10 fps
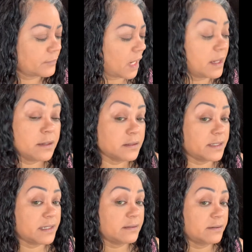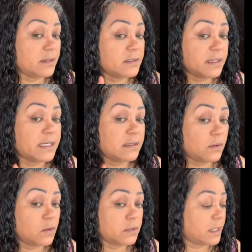And it stays a
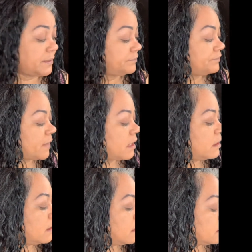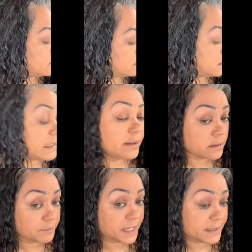long time. It's
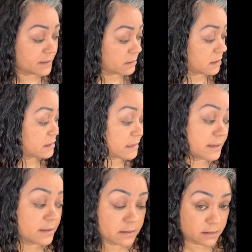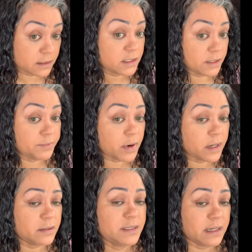amazing. These two
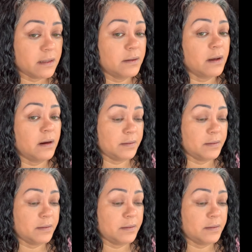products together are